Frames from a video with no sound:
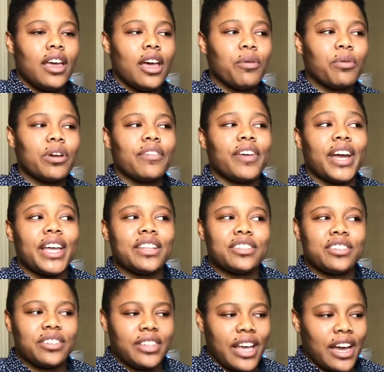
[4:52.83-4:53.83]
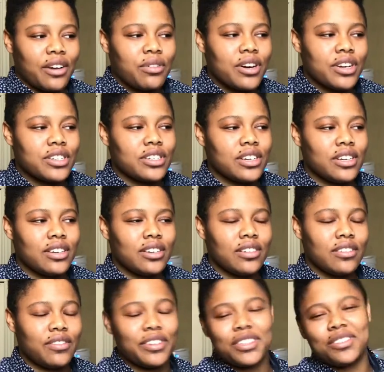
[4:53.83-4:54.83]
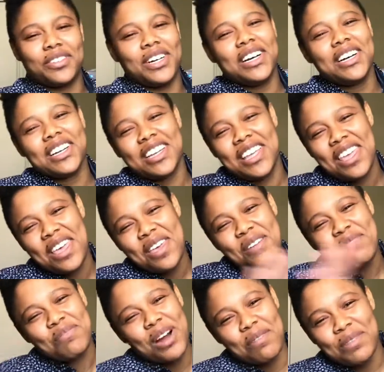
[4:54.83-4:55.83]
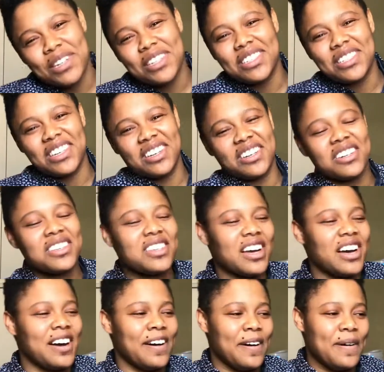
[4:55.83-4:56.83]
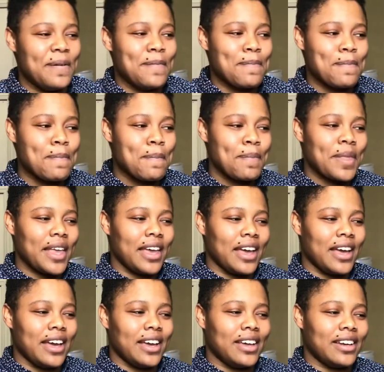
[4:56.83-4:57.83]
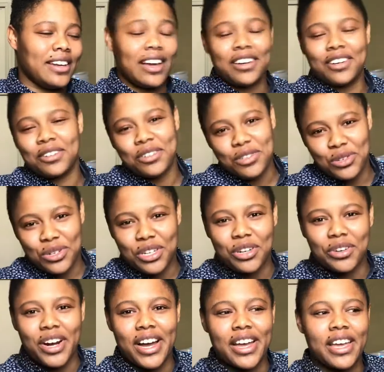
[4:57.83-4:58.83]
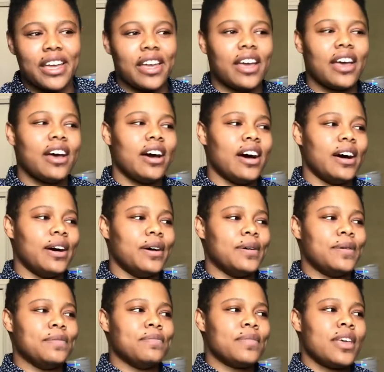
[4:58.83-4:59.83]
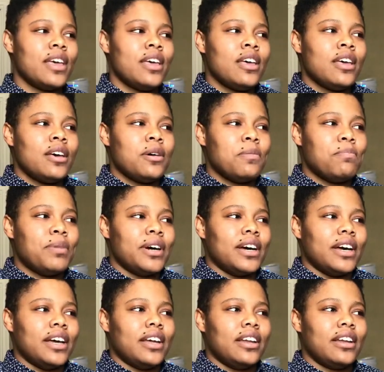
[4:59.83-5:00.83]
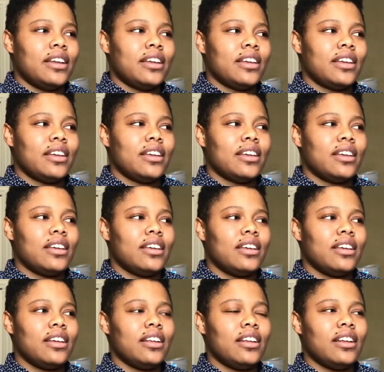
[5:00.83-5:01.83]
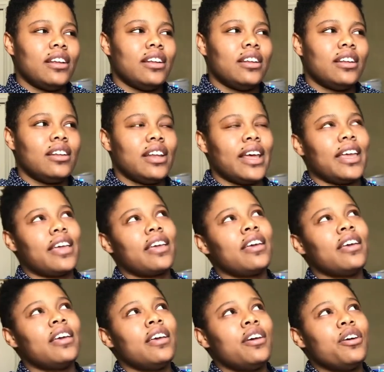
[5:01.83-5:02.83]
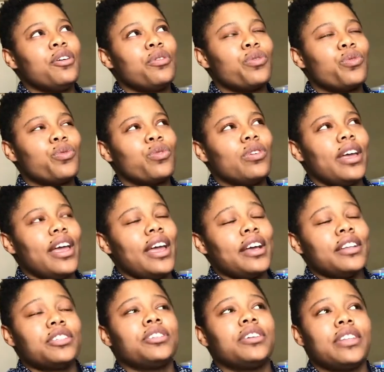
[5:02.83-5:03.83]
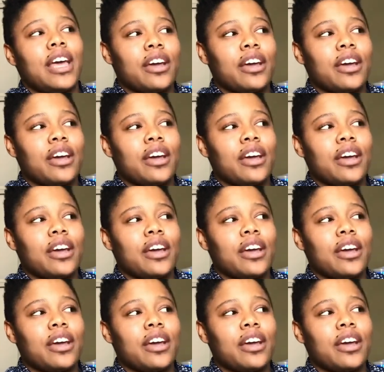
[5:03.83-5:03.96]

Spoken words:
And whenever I answered that question, first of all, it brought me to tears. And I don't enjoy crying. but like answering